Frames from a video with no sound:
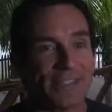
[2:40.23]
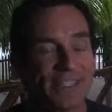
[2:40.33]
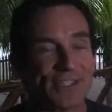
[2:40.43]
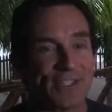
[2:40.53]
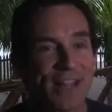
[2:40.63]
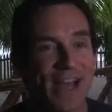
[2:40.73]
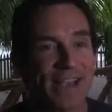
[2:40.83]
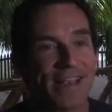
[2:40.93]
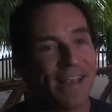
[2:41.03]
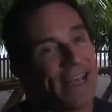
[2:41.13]
to
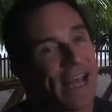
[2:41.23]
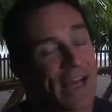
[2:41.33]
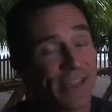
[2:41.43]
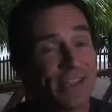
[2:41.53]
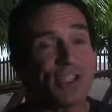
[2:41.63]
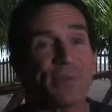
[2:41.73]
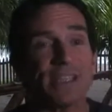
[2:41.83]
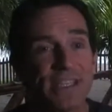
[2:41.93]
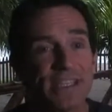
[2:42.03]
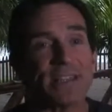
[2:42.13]
dislike. I think Jimmy
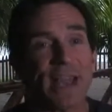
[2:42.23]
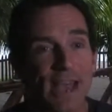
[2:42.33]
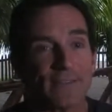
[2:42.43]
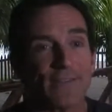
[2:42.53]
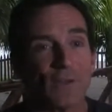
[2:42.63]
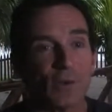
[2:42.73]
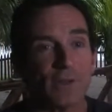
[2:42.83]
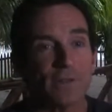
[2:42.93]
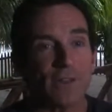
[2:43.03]
T's a handful.